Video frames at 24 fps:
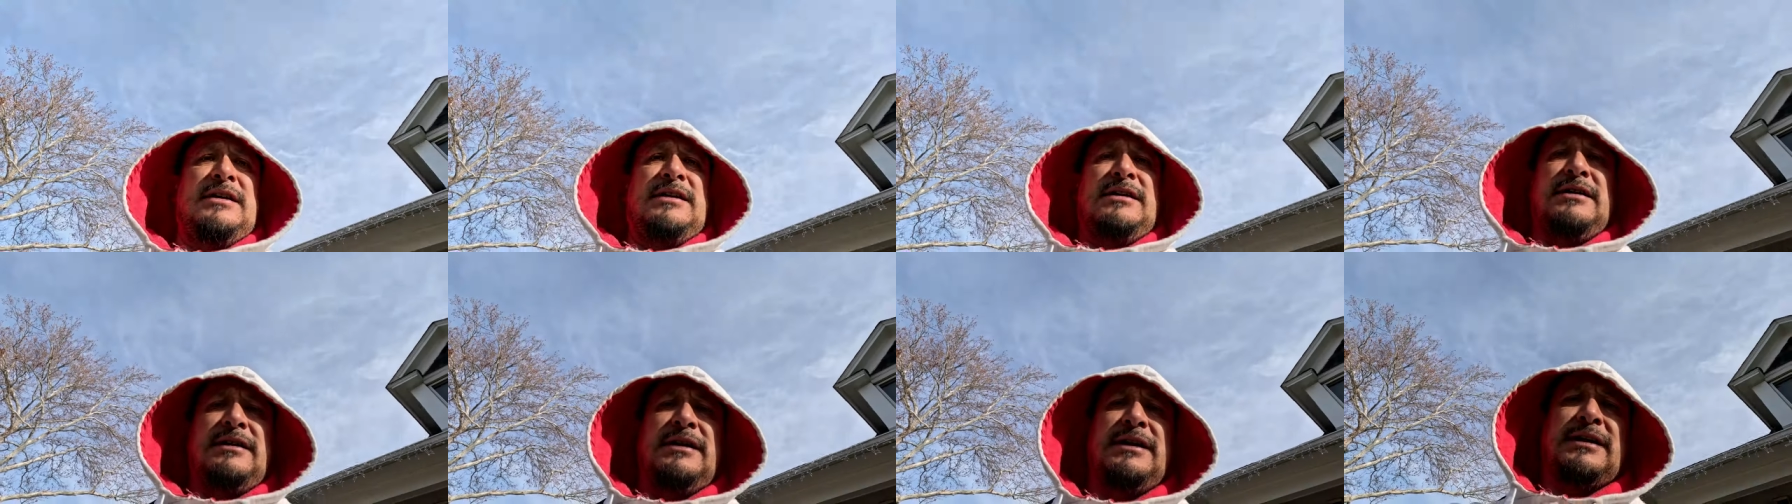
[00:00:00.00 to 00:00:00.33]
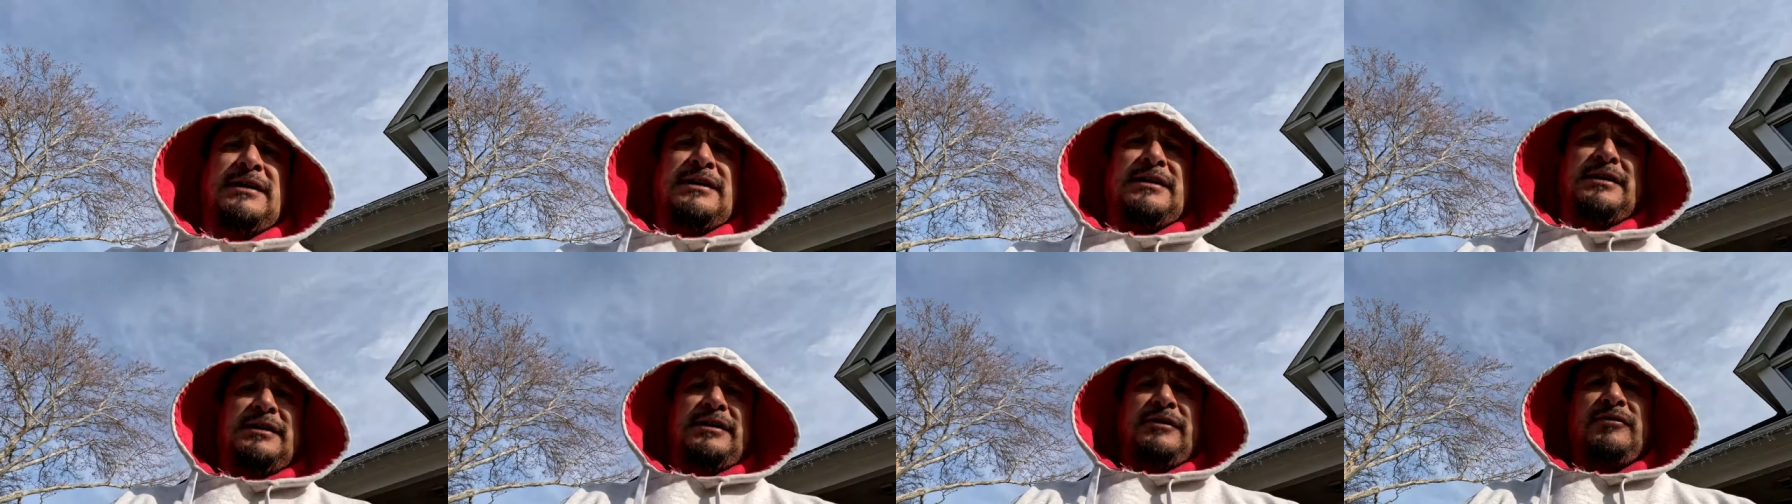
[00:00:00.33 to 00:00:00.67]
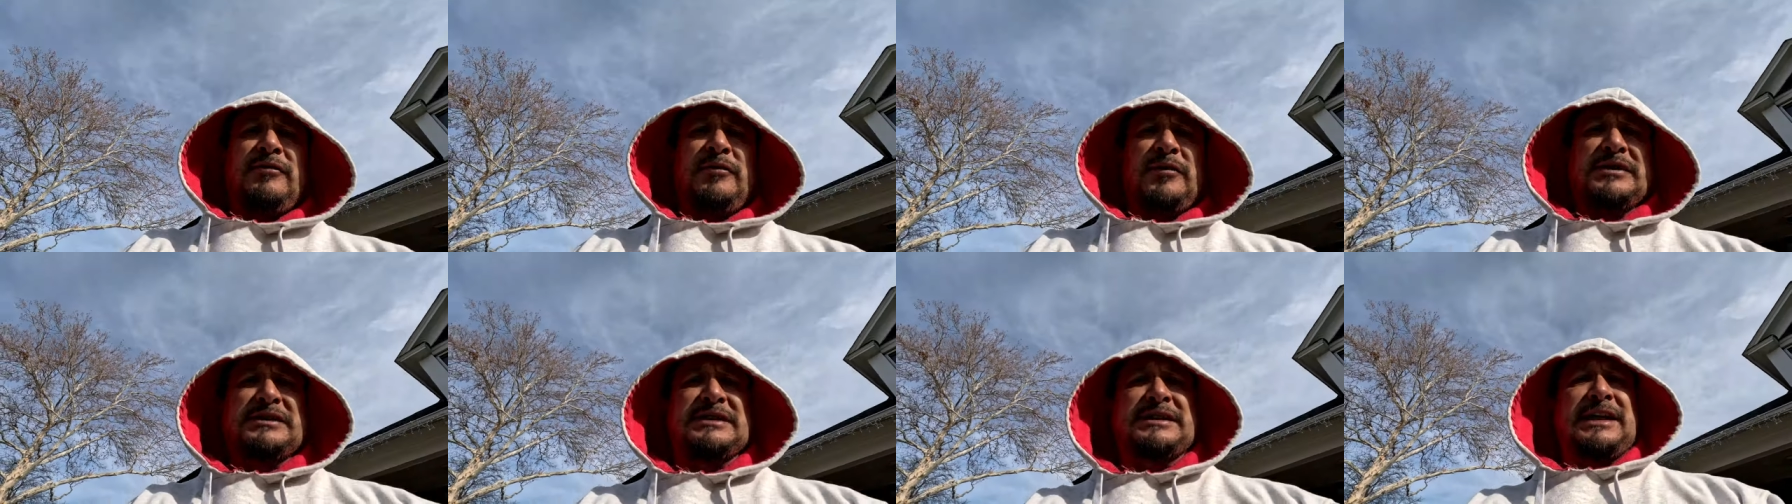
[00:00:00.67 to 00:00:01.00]
All right,
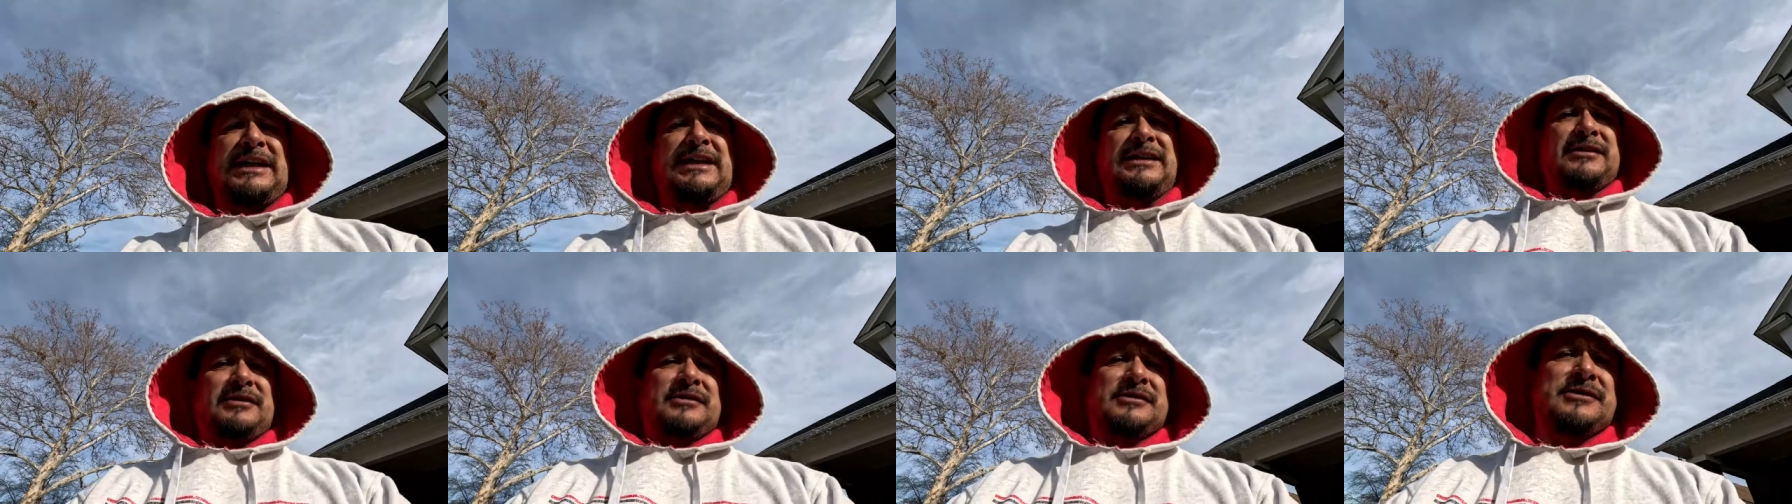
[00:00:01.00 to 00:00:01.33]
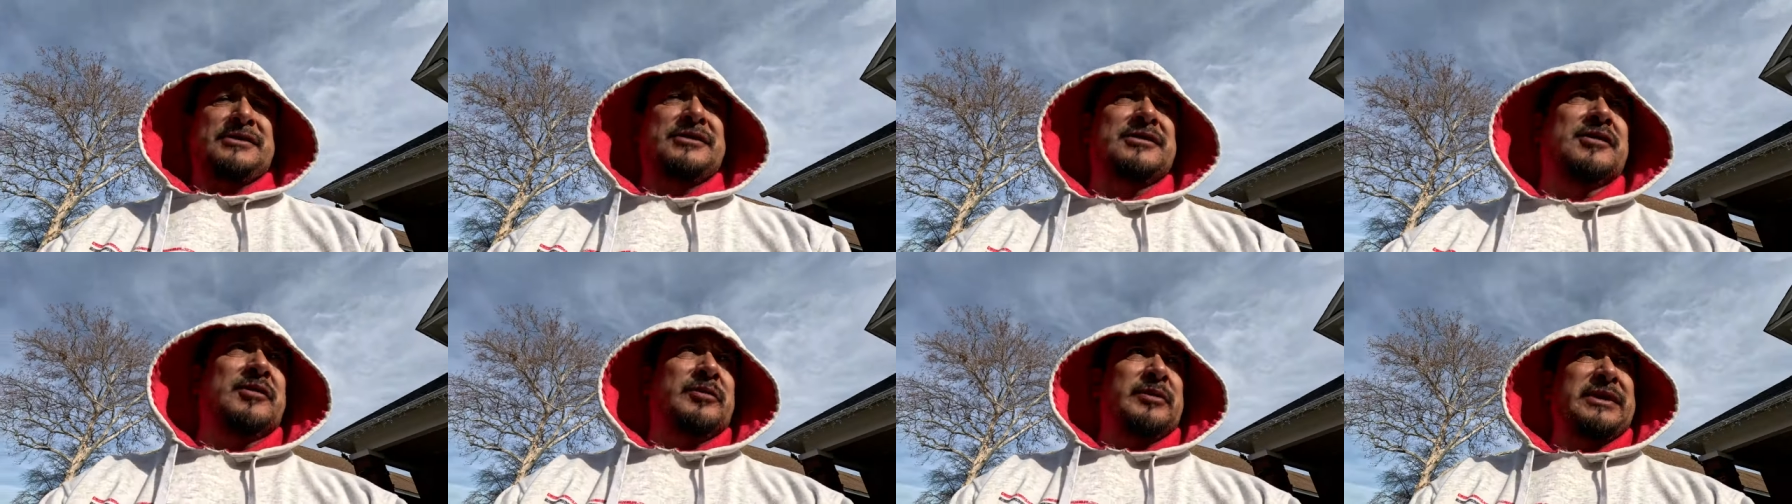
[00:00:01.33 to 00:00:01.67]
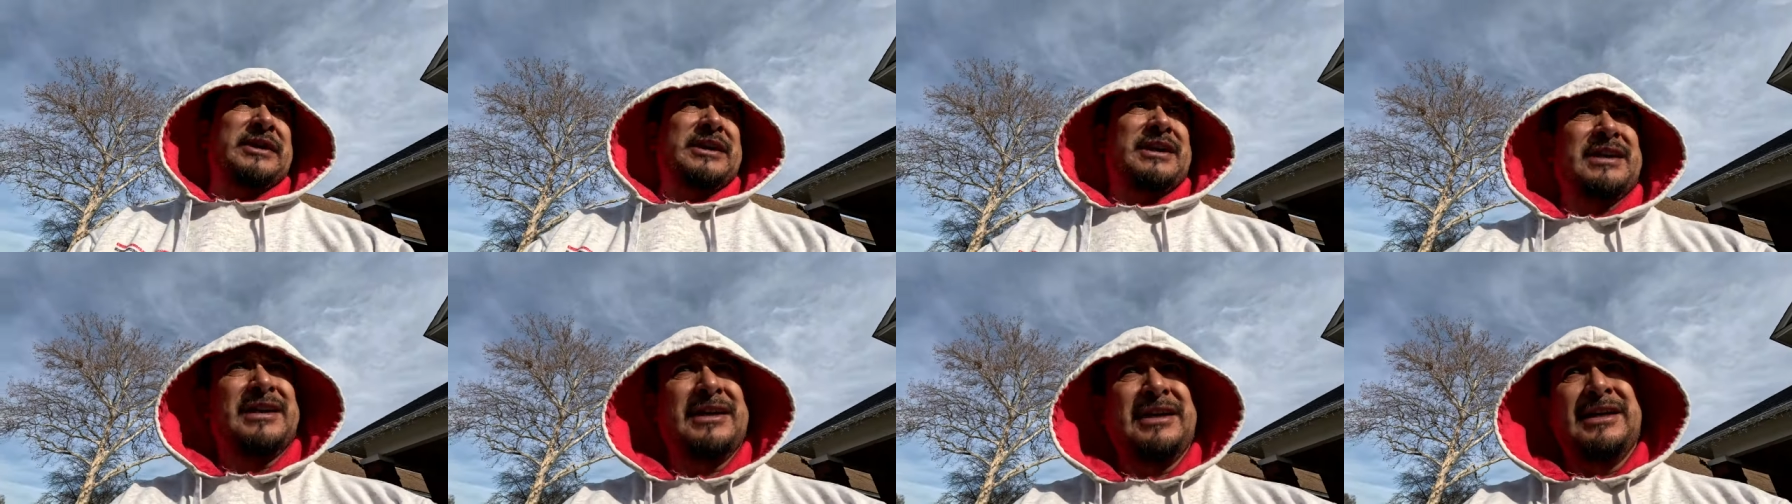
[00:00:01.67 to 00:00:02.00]
government standards, you know
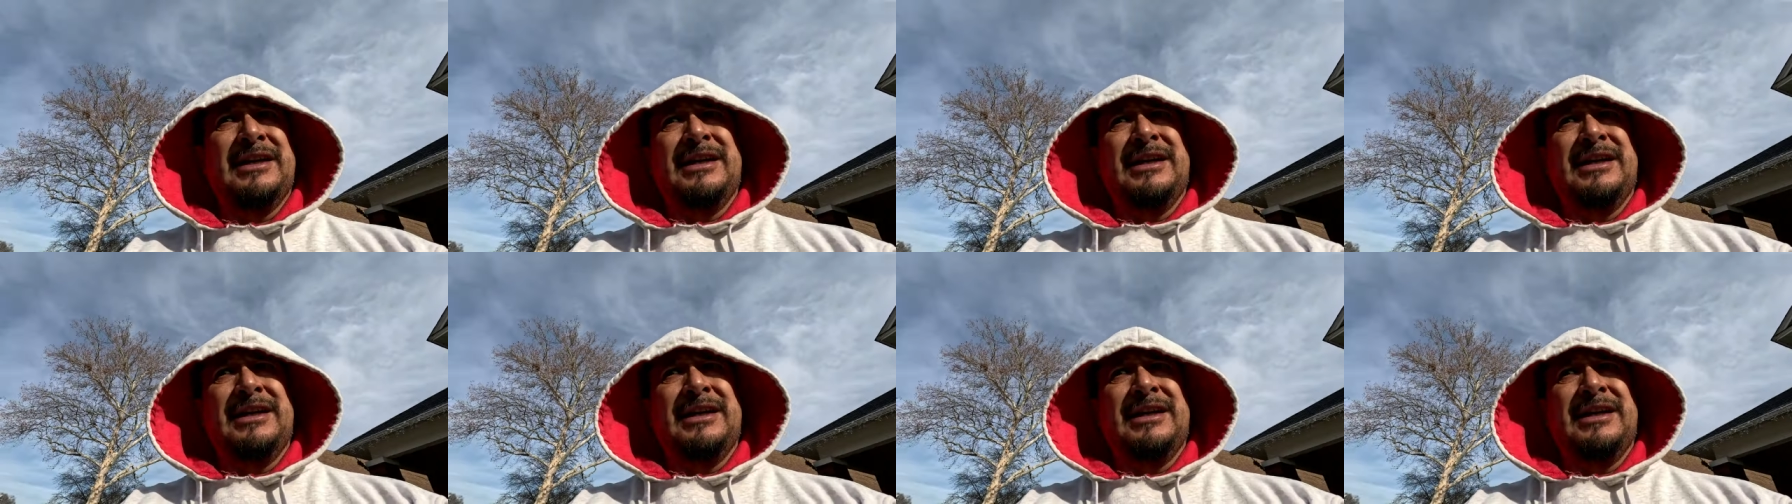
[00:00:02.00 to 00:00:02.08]
me.